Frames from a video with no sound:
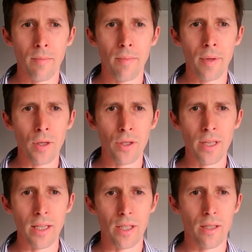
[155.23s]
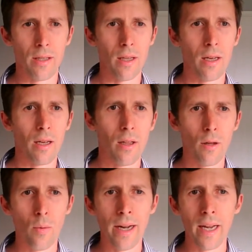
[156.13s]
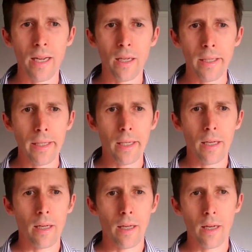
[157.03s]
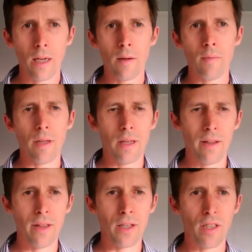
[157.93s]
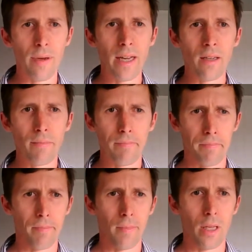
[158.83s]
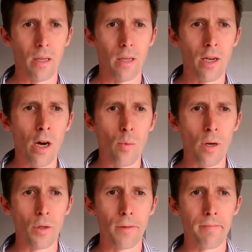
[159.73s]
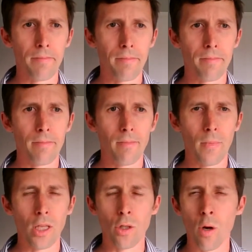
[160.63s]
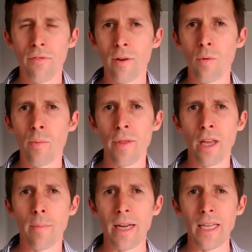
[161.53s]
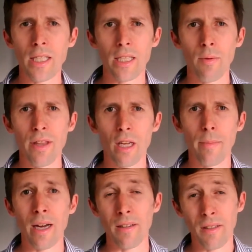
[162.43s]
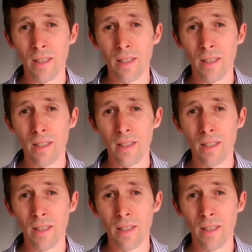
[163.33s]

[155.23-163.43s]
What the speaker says: because that's the way things have been in our world. So often when we think about Easter, we think about